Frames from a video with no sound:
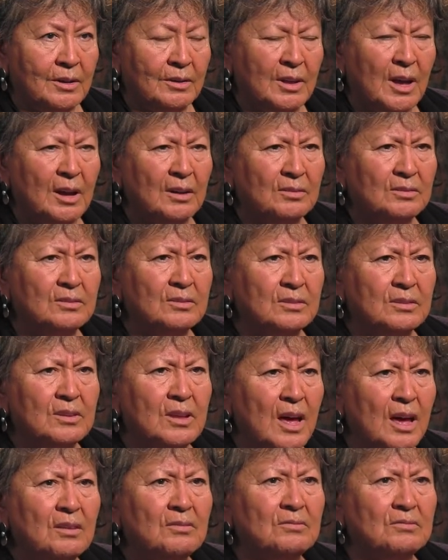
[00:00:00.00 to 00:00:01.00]
That,
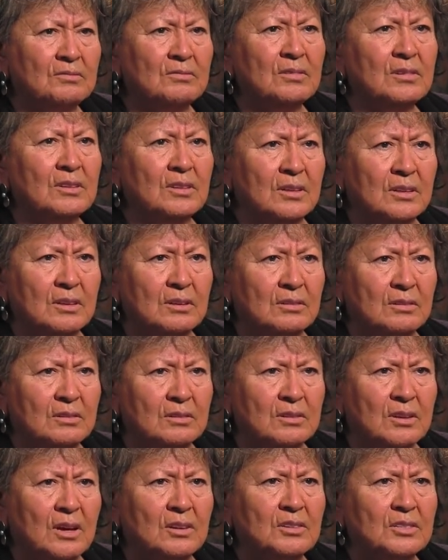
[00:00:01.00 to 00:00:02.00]
that really
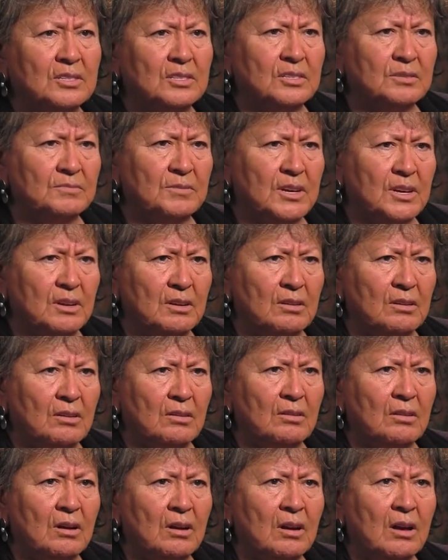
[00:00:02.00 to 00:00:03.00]
touched me, you
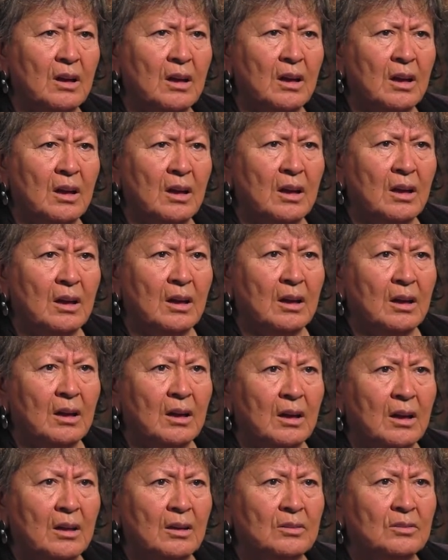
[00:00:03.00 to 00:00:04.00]
know.
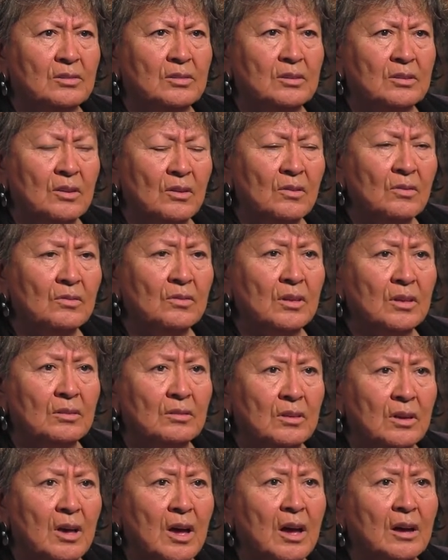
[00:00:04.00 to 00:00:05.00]
And to know that
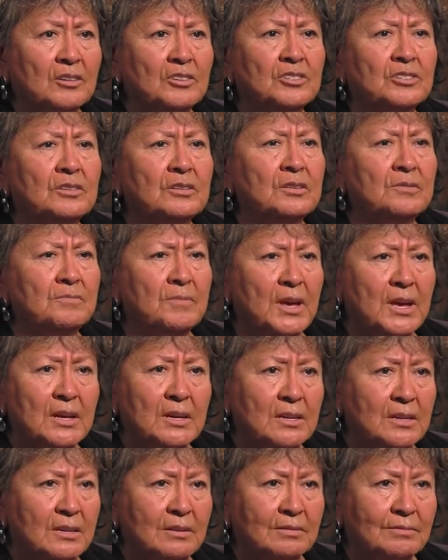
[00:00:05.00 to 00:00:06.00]
they actually
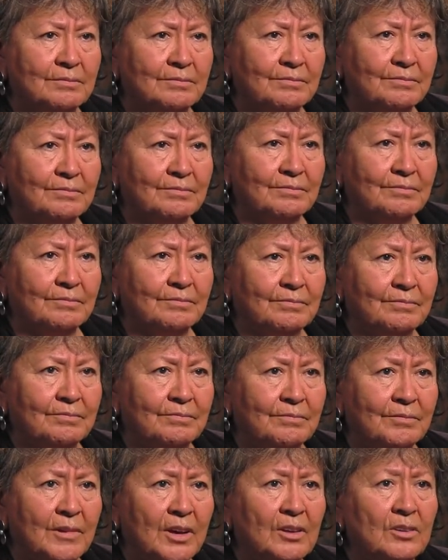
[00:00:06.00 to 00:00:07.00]
made it
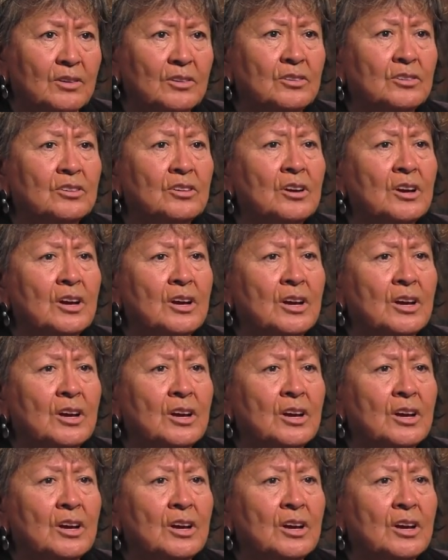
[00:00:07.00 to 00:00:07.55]
under